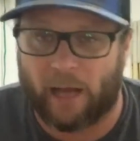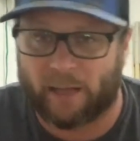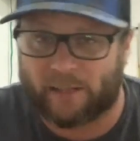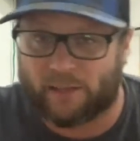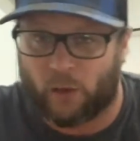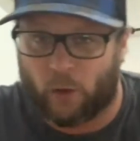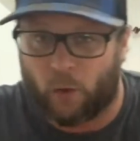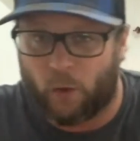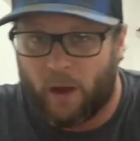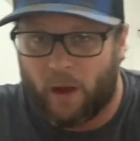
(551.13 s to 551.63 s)

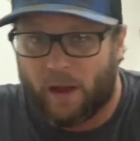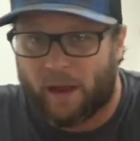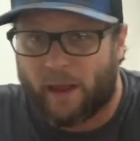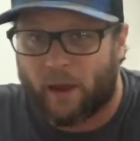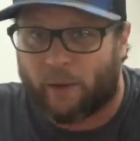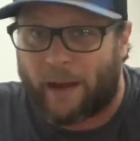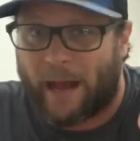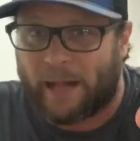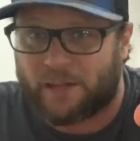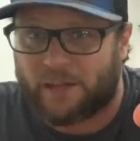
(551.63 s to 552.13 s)
So
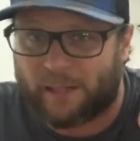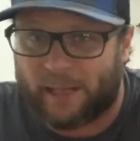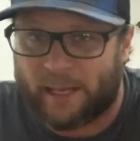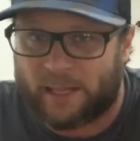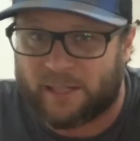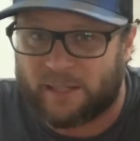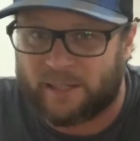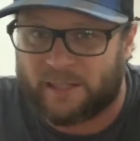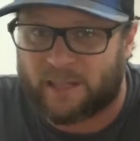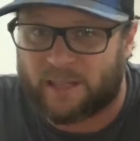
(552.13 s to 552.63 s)

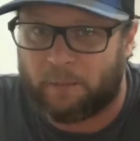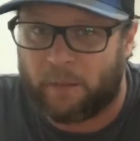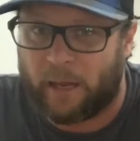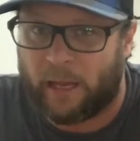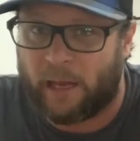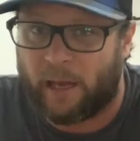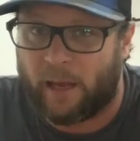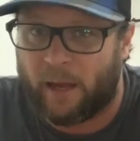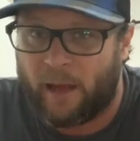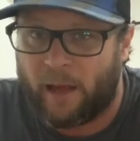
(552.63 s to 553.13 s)
congratulations to
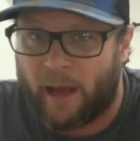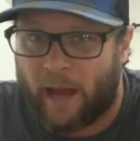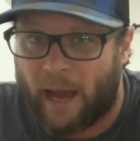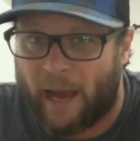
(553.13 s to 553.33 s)
me.